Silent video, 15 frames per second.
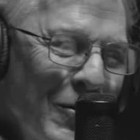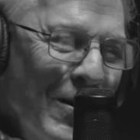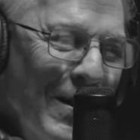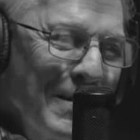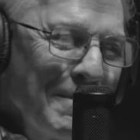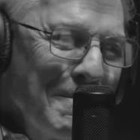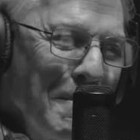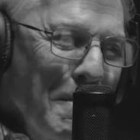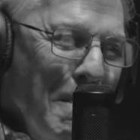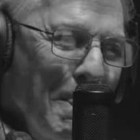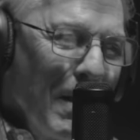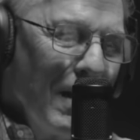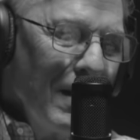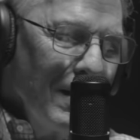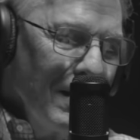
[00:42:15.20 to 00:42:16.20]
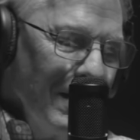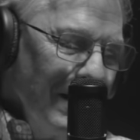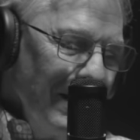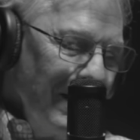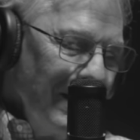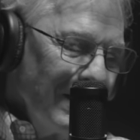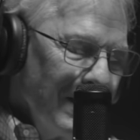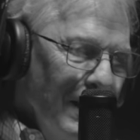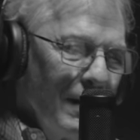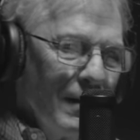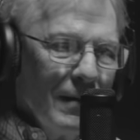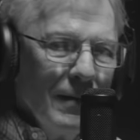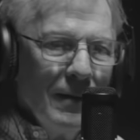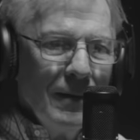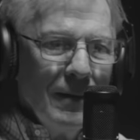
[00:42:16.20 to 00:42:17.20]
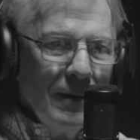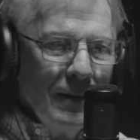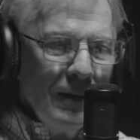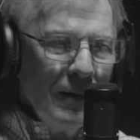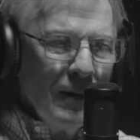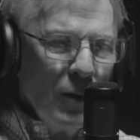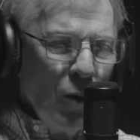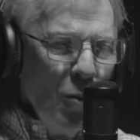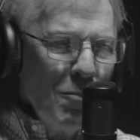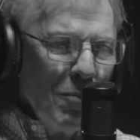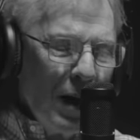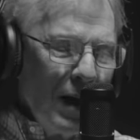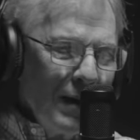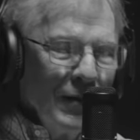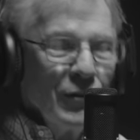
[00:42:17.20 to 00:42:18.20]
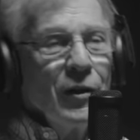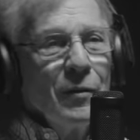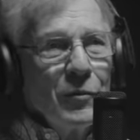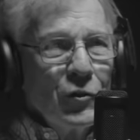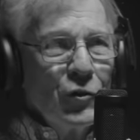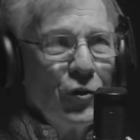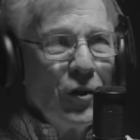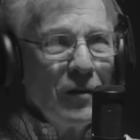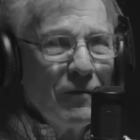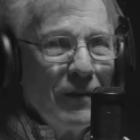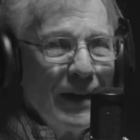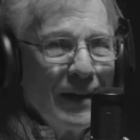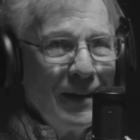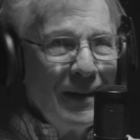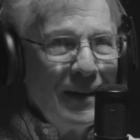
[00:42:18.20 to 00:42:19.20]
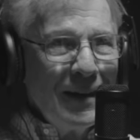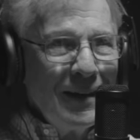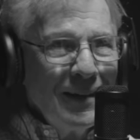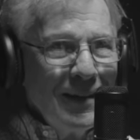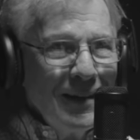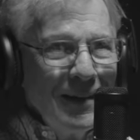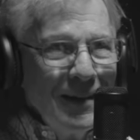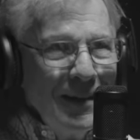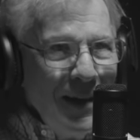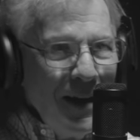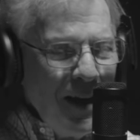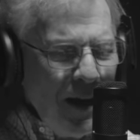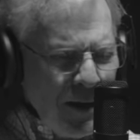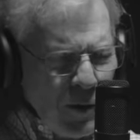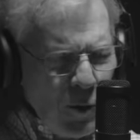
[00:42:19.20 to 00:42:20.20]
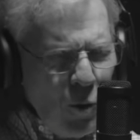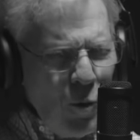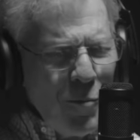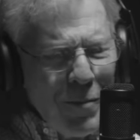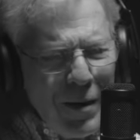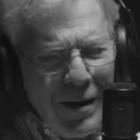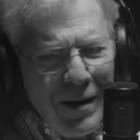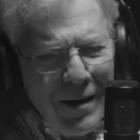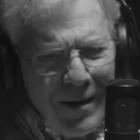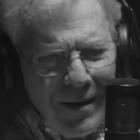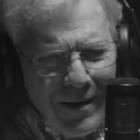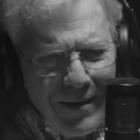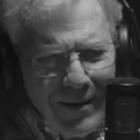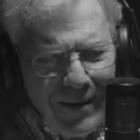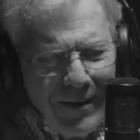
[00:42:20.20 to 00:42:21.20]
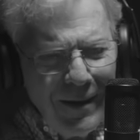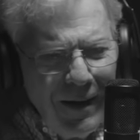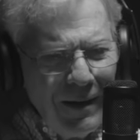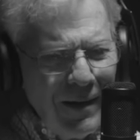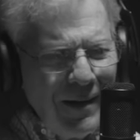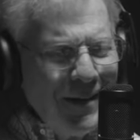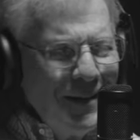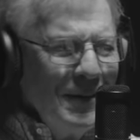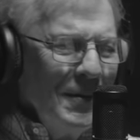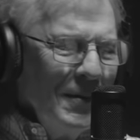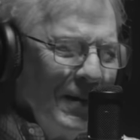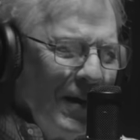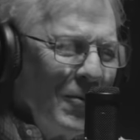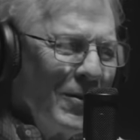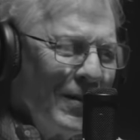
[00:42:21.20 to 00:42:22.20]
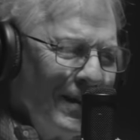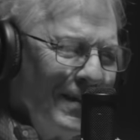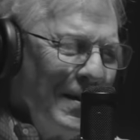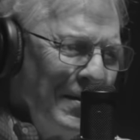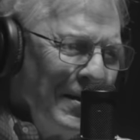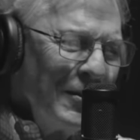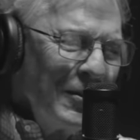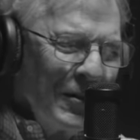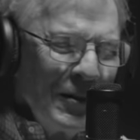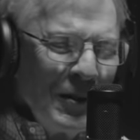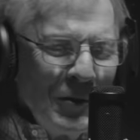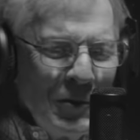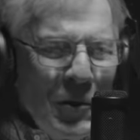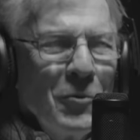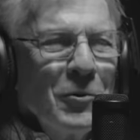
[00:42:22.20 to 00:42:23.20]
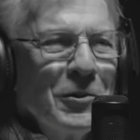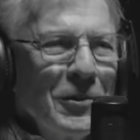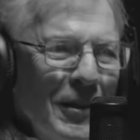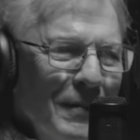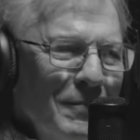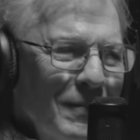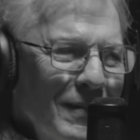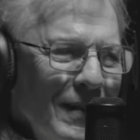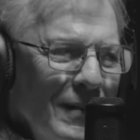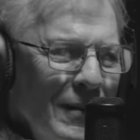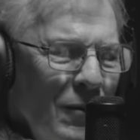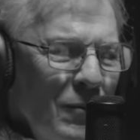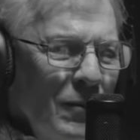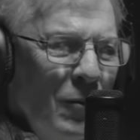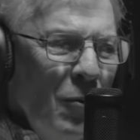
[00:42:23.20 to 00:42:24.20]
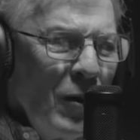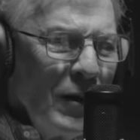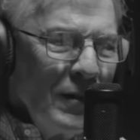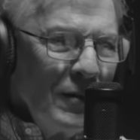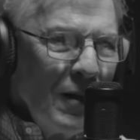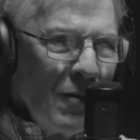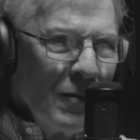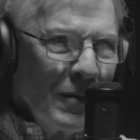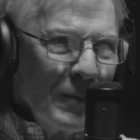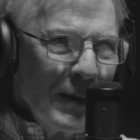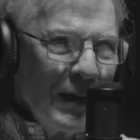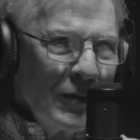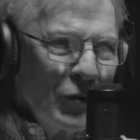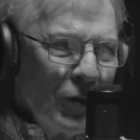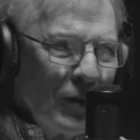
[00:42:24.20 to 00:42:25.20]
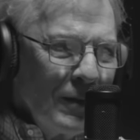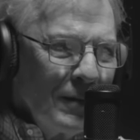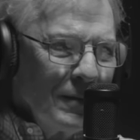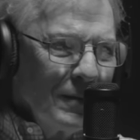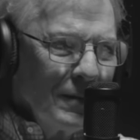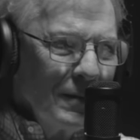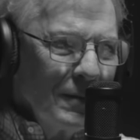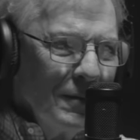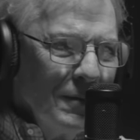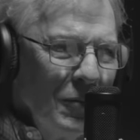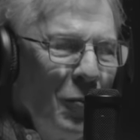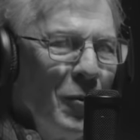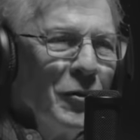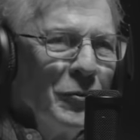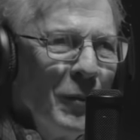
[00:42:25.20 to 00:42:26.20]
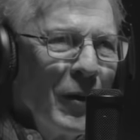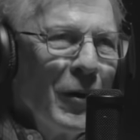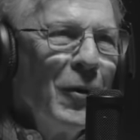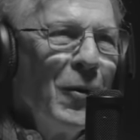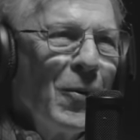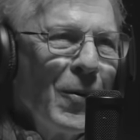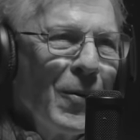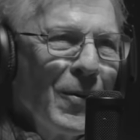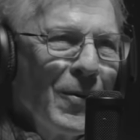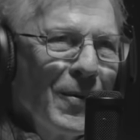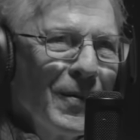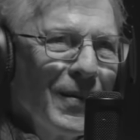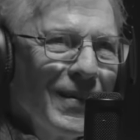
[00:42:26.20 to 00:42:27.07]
training. And he said, hey, Goomba. His name was John Vagnini. Hey, Goomba. Okay, now the joke's up. I said, well, what are you talking about, John? Where's my car?